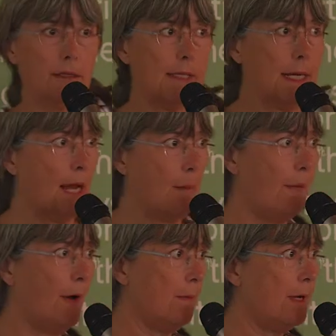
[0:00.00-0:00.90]
sea
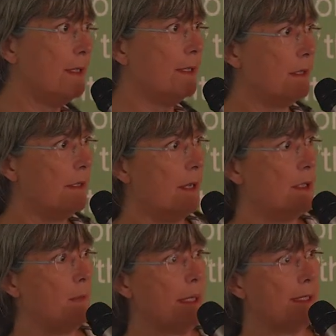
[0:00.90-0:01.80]
lamprey, which is the third
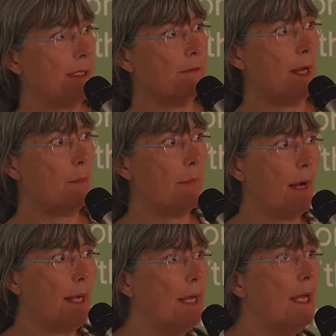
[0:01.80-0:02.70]
species of
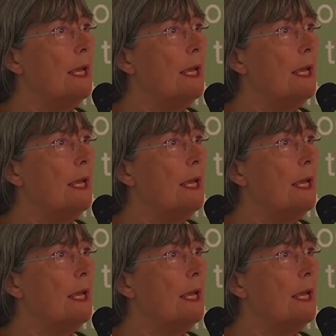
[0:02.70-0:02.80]
lamprey.